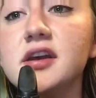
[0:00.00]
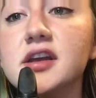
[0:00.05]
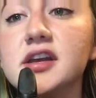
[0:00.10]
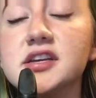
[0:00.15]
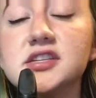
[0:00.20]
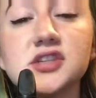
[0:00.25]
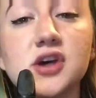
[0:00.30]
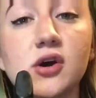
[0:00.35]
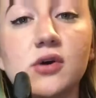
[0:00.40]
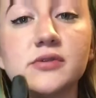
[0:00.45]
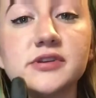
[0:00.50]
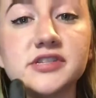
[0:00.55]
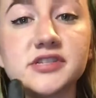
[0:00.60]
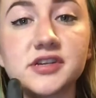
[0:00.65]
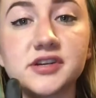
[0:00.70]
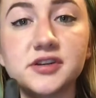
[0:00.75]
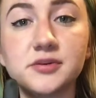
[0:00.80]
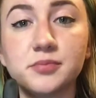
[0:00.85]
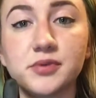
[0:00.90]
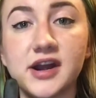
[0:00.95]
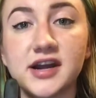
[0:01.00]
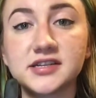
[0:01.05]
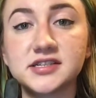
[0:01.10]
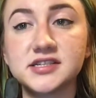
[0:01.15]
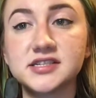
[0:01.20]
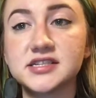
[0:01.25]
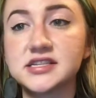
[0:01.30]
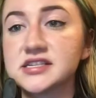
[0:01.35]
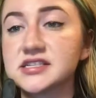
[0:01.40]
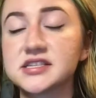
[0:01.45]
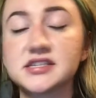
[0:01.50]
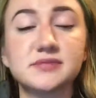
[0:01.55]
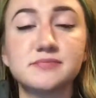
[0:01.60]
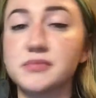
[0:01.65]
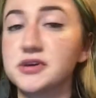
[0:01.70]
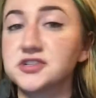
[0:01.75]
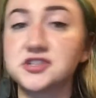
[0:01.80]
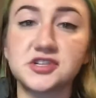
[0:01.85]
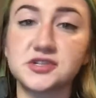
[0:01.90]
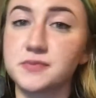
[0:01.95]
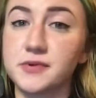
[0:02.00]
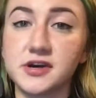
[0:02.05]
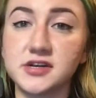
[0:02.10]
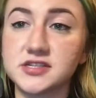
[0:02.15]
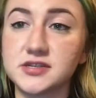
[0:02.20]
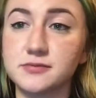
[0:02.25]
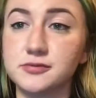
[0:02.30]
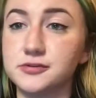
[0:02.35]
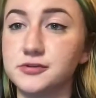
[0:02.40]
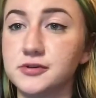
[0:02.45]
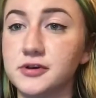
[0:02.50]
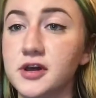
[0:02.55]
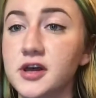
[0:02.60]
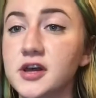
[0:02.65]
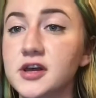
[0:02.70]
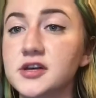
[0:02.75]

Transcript: It's always good to practice this as much as possible.